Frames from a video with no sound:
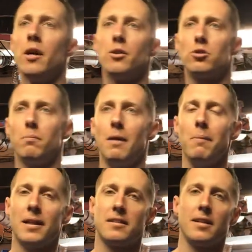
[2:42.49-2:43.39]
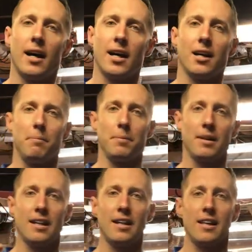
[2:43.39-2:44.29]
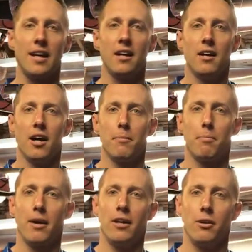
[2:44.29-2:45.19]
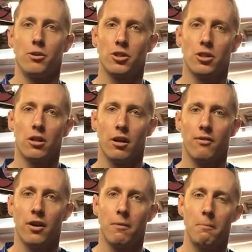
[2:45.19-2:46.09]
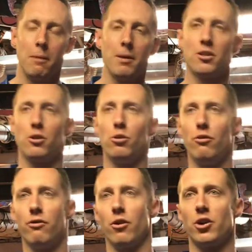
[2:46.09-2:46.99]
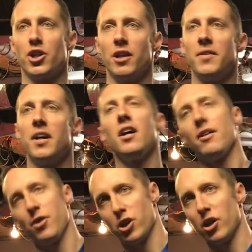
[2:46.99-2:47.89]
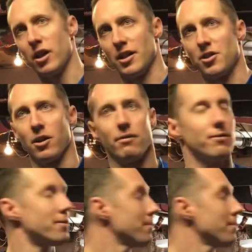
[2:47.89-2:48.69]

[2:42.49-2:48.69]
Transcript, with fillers: So maybe it's not completely a brand new serve. Maybe it's a new version of your current serve.